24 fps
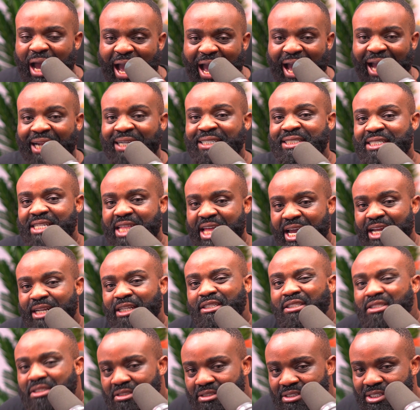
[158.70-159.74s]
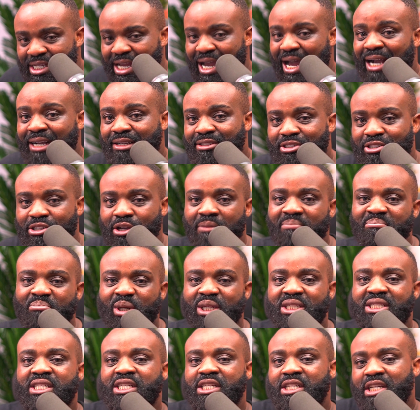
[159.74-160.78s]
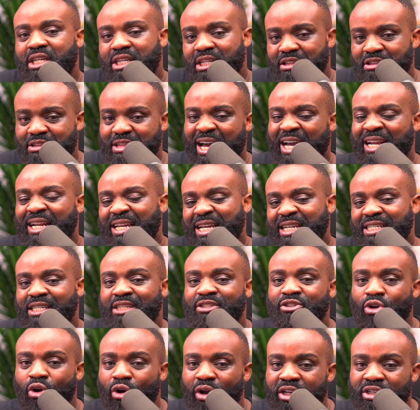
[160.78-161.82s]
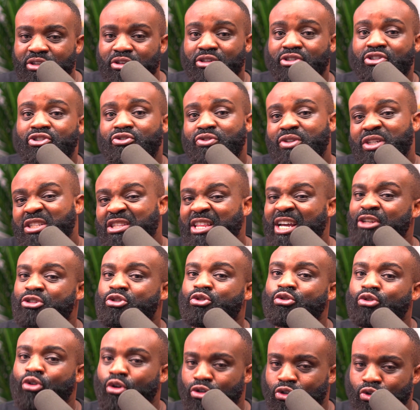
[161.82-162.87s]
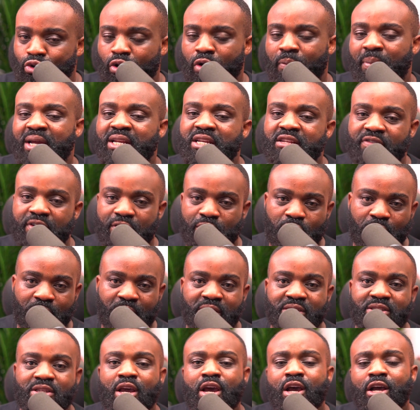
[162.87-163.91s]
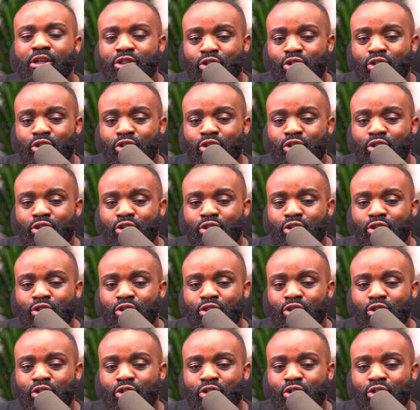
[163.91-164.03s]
and then tag somebody that is in your industry that should also come and leave a comment.